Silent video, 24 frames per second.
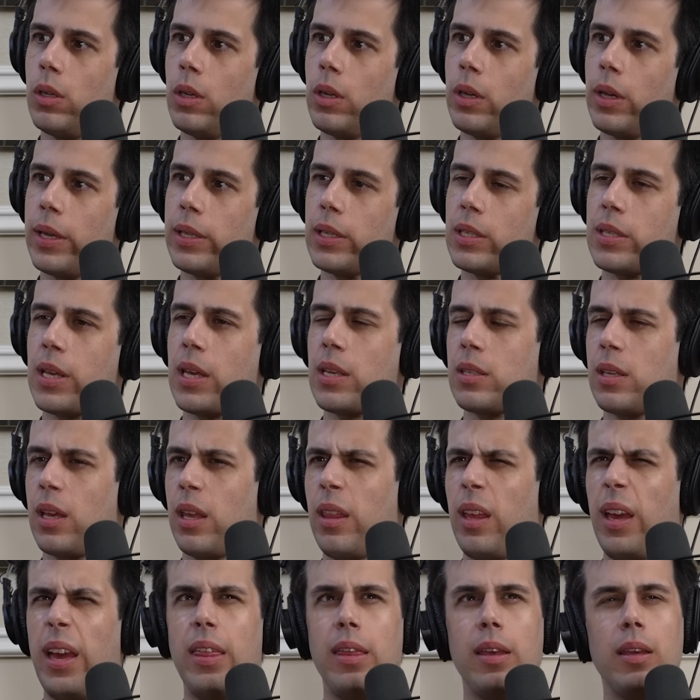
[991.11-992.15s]
Yeah. In the sense,
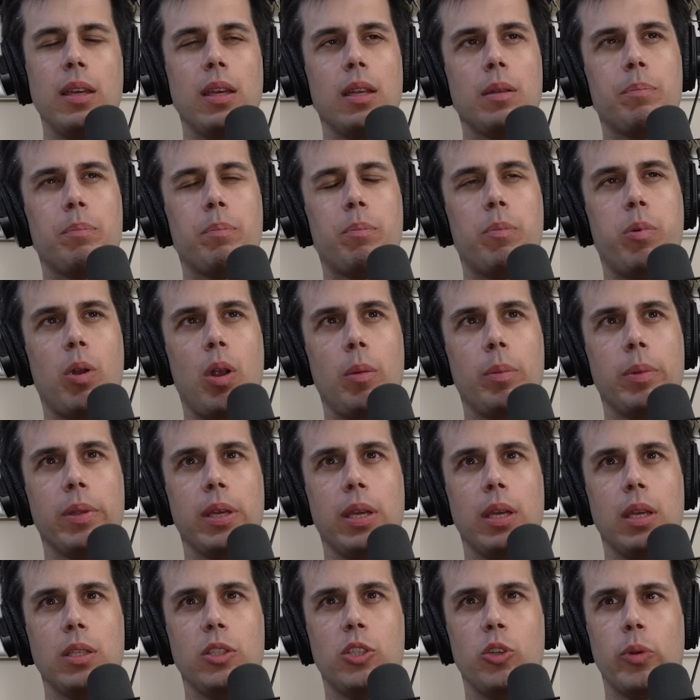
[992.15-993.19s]
I, I think it
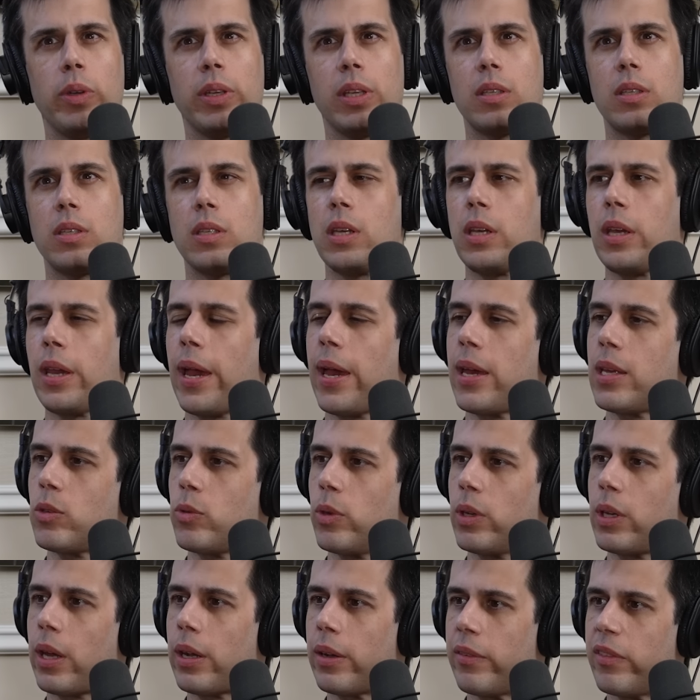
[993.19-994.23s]
probably during a CES
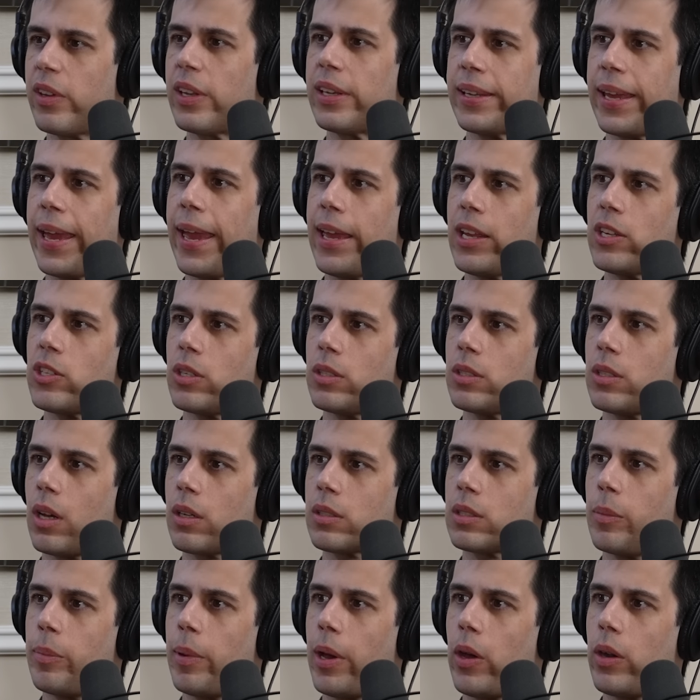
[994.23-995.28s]
we kind of engaged and
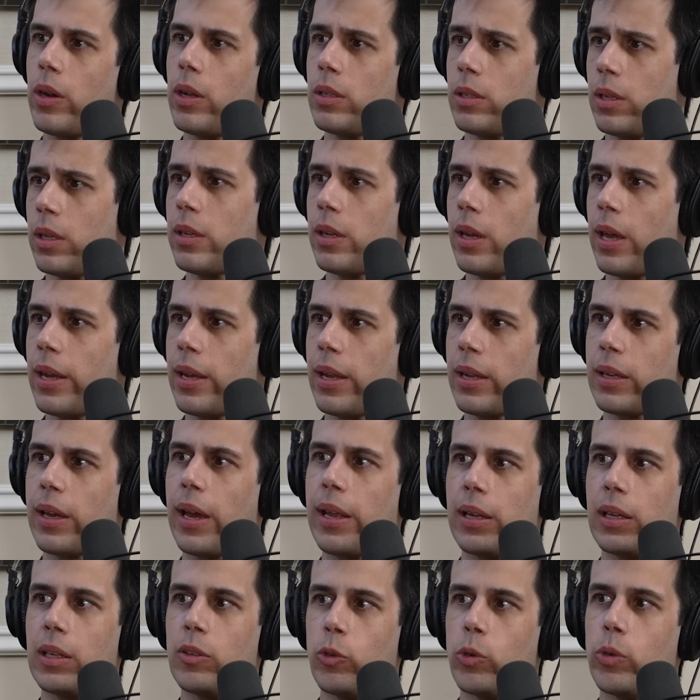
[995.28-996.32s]
talked about it, and, nice. and it
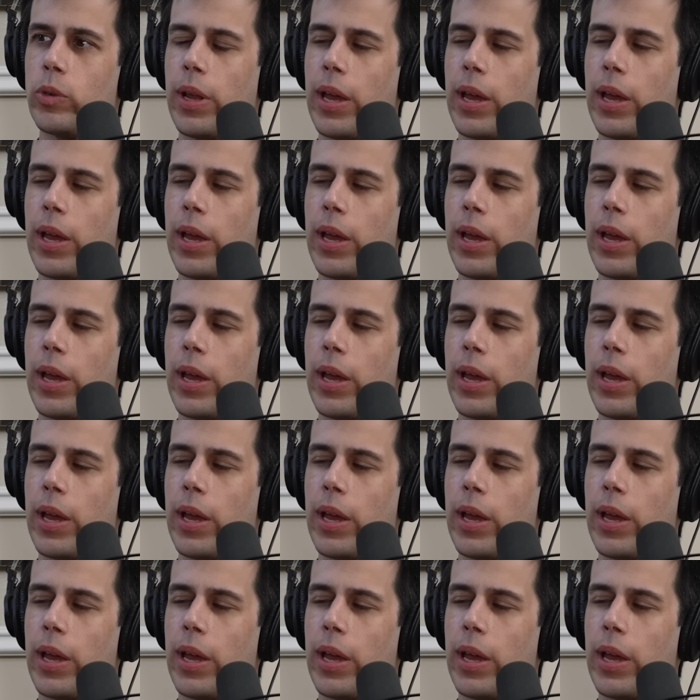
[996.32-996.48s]
kind of grew